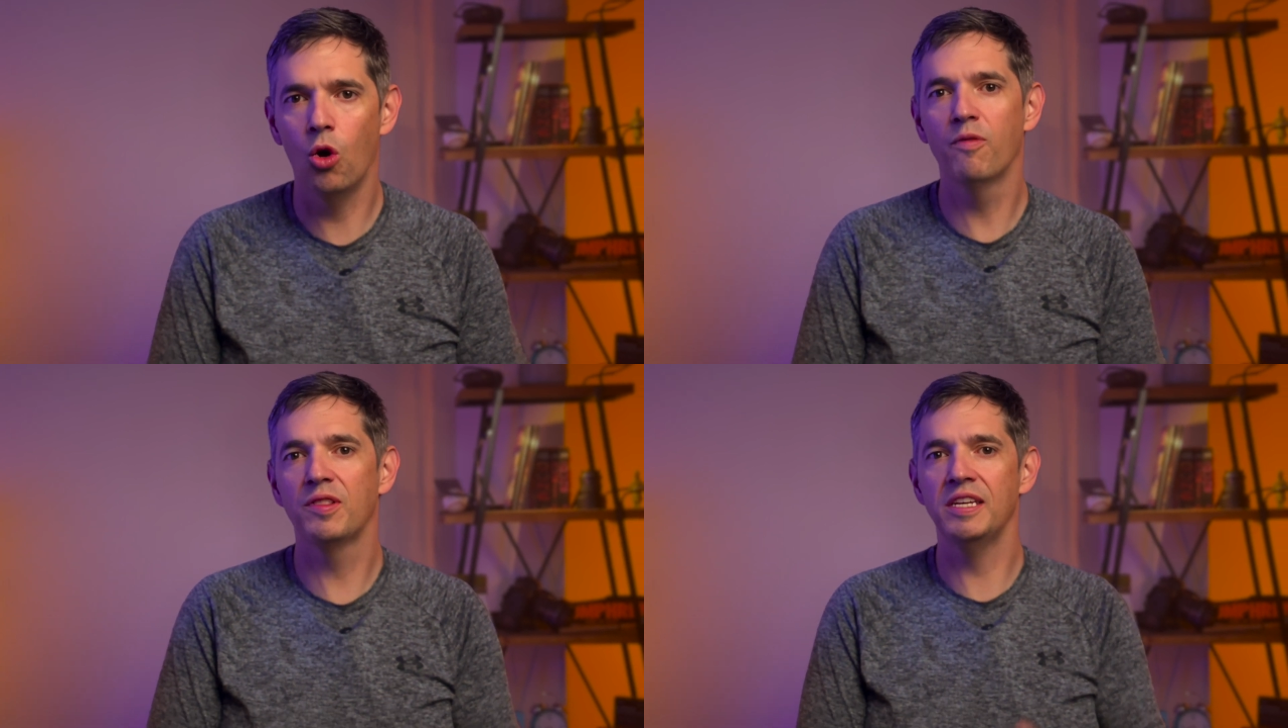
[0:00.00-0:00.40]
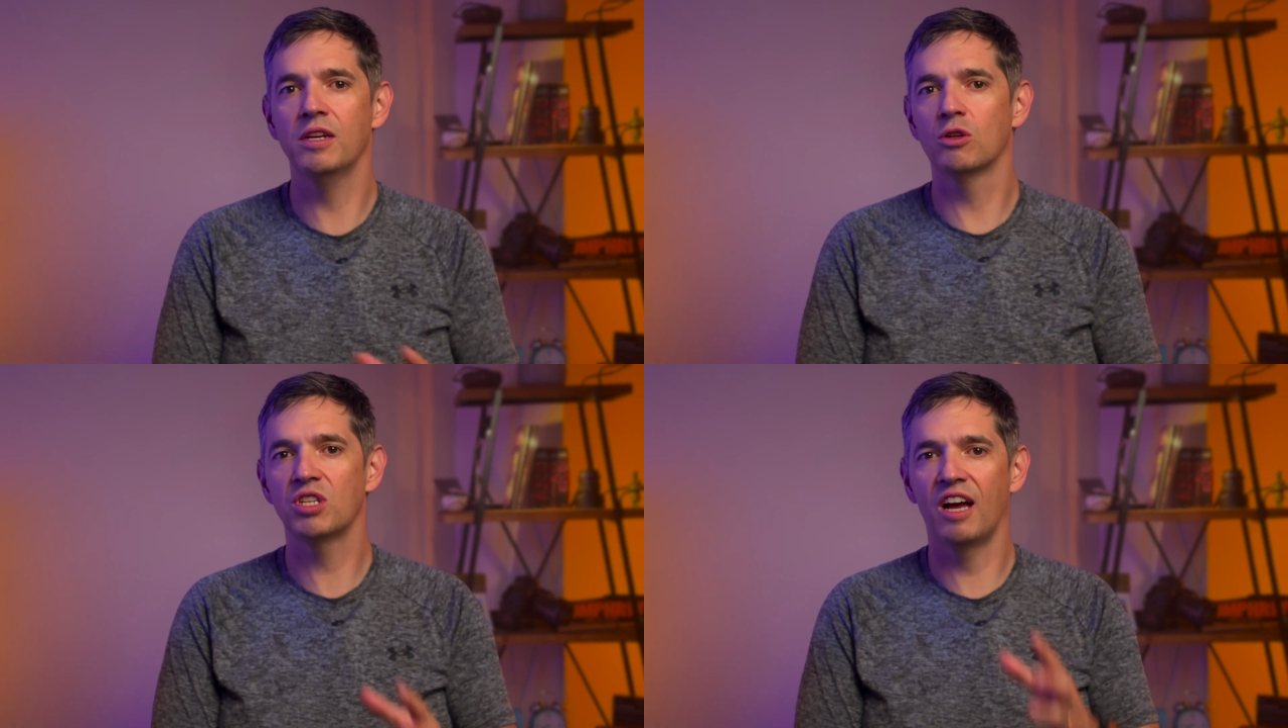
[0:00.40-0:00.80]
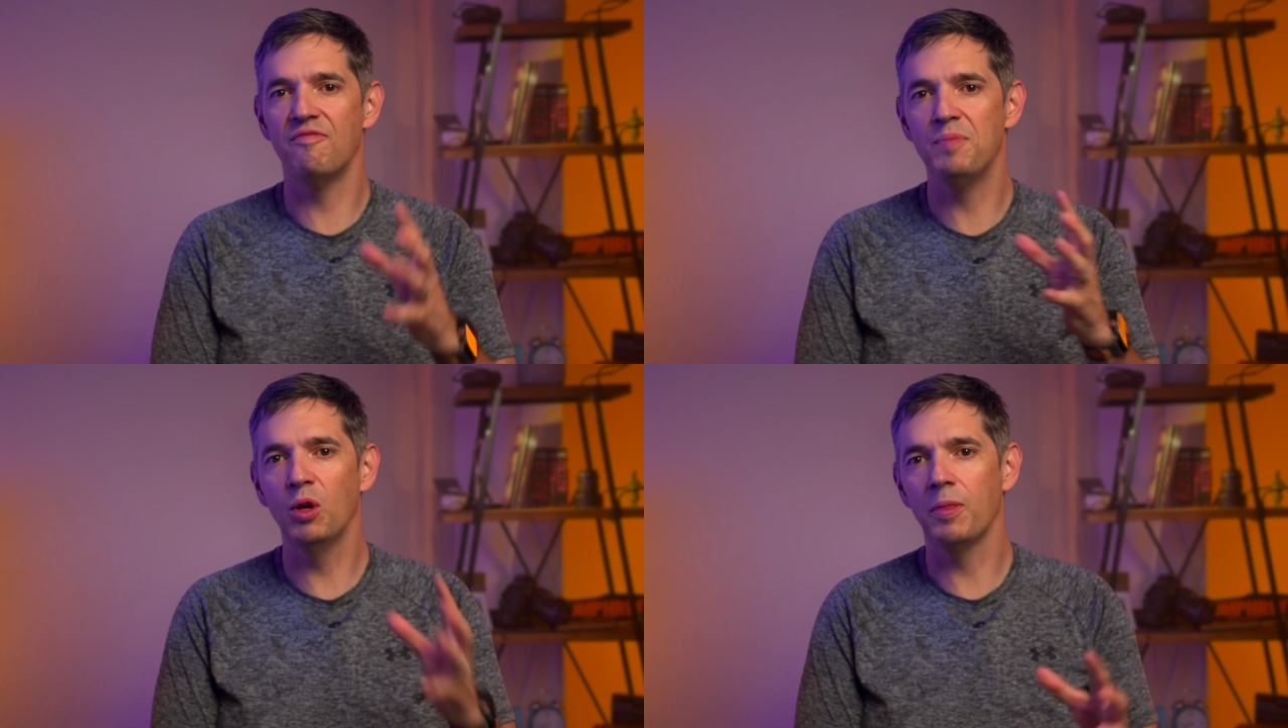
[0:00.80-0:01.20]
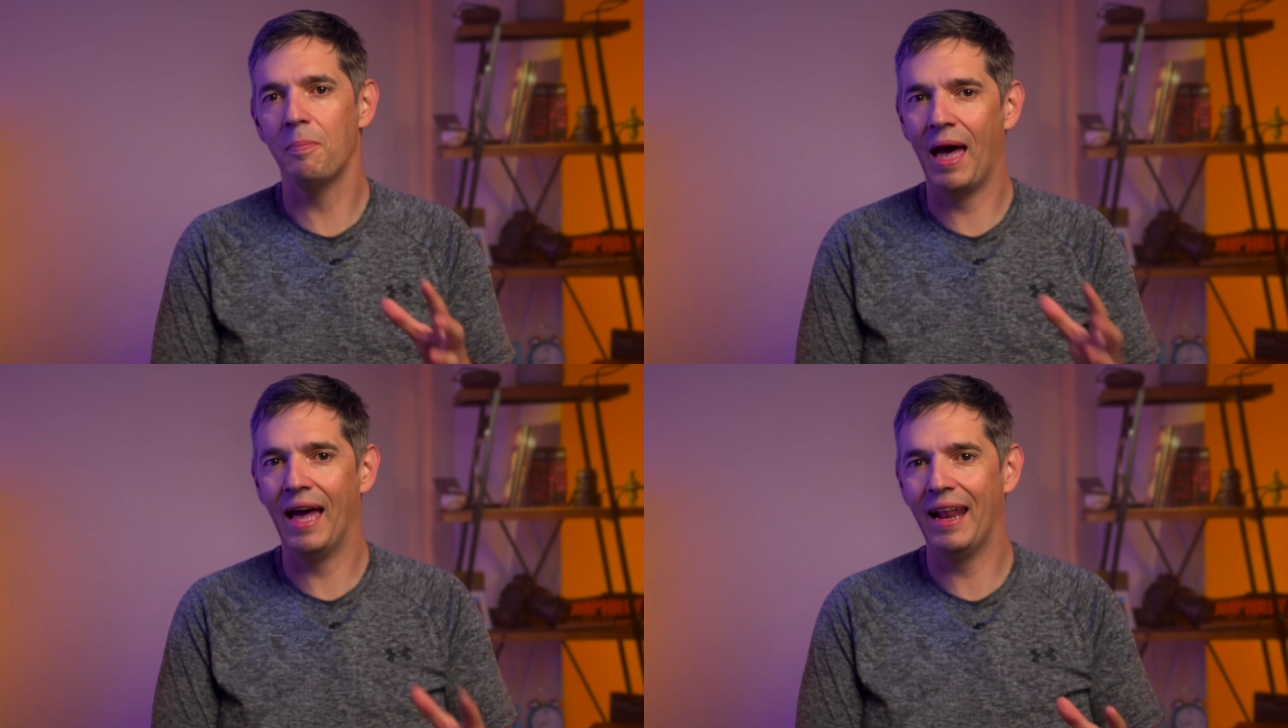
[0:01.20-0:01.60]
over the years I've built the
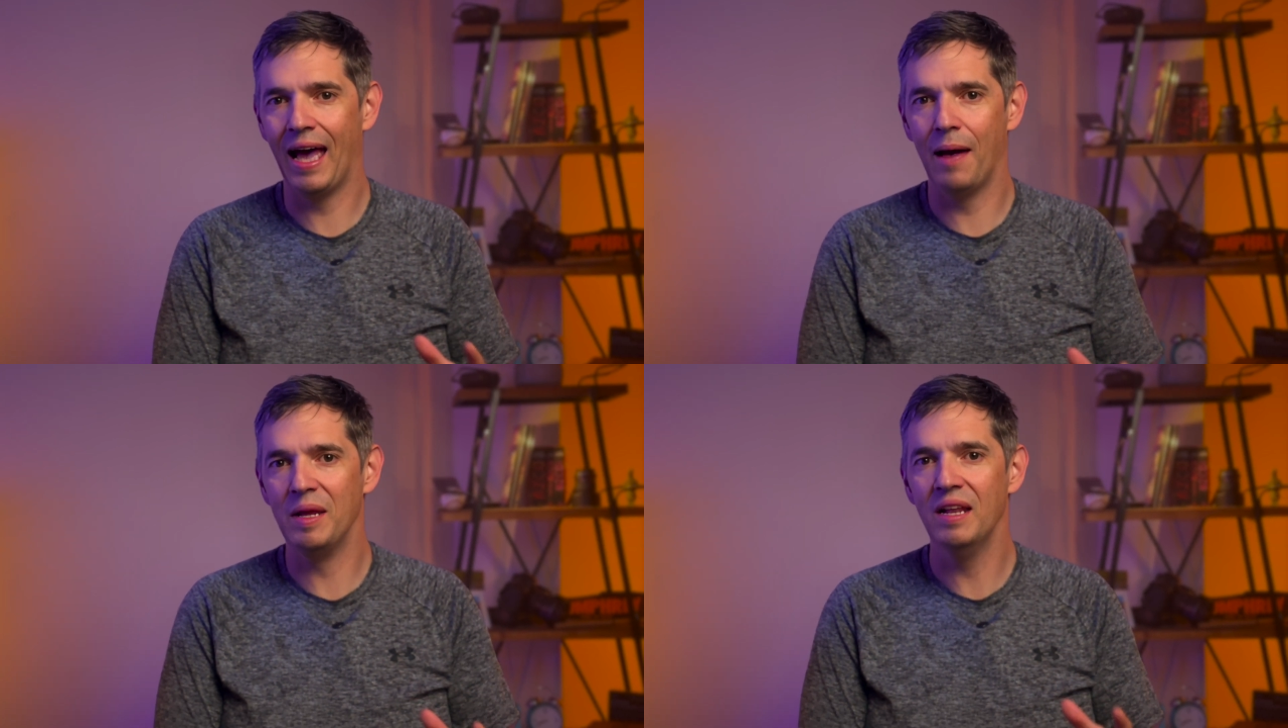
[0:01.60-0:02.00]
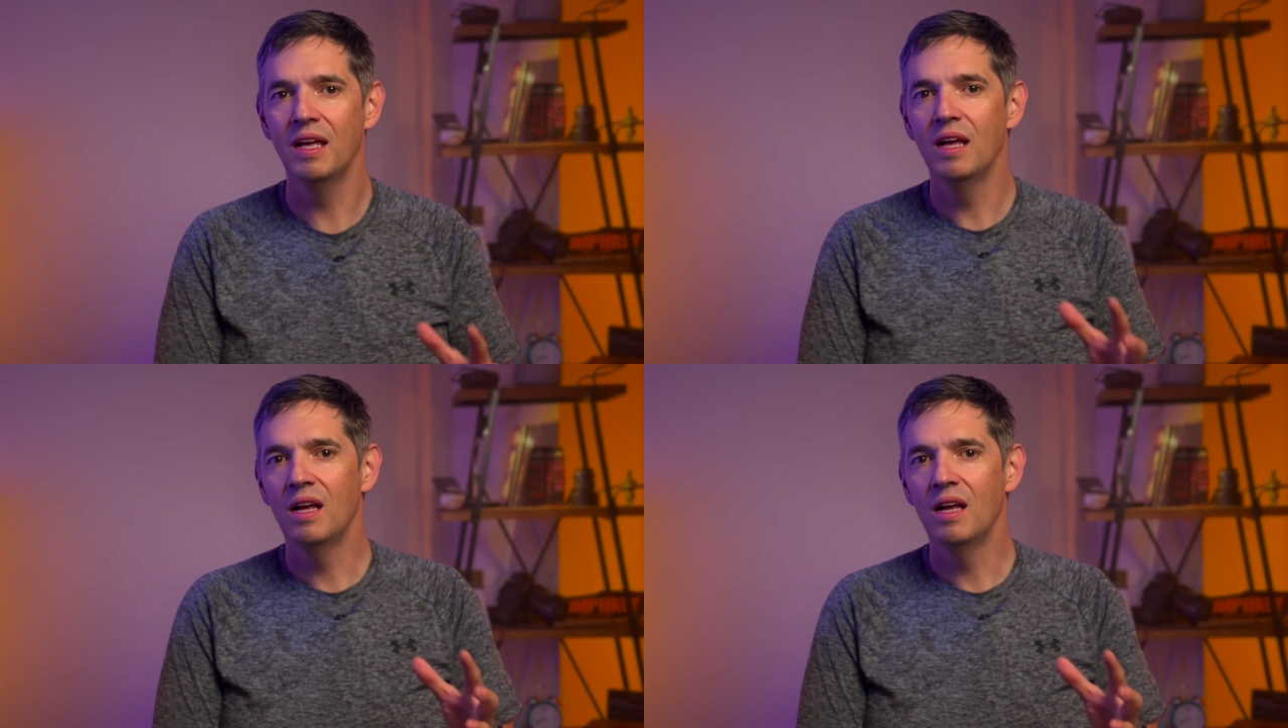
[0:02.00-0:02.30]
bad habit